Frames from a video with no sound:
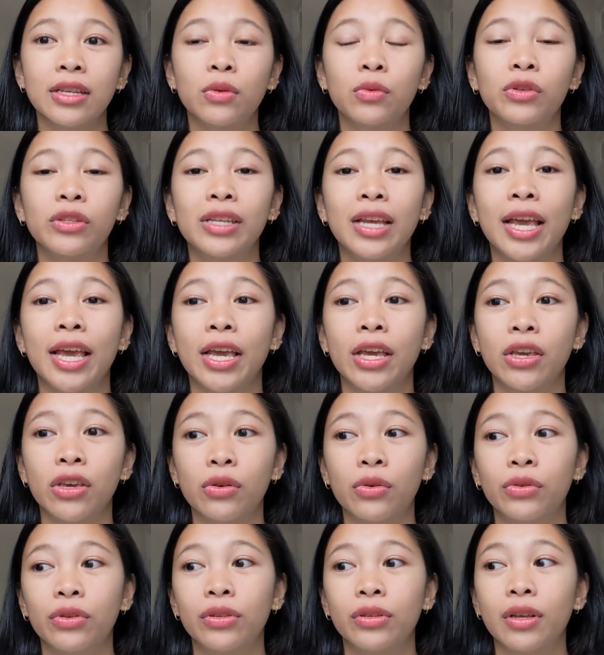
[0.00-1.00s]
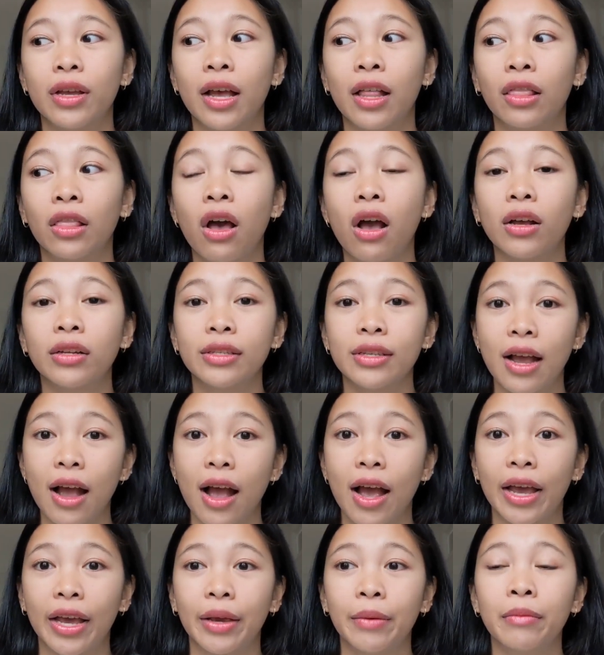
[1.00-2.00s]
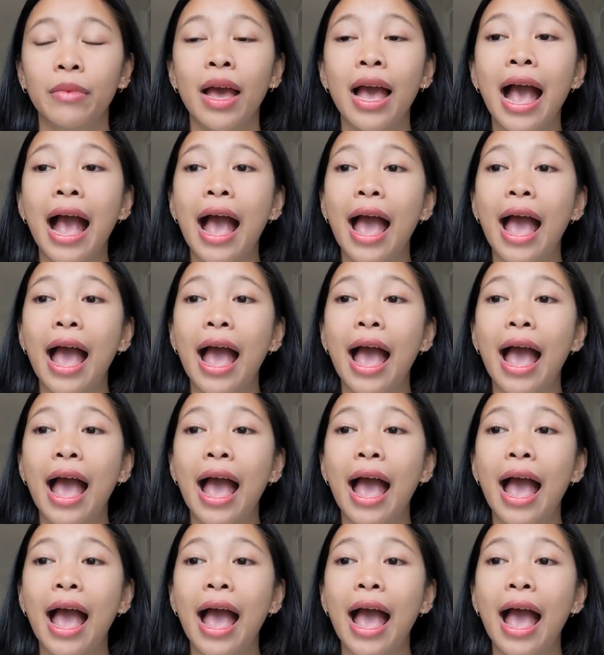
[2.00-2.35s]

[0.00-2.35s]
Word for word: it will take you a long time,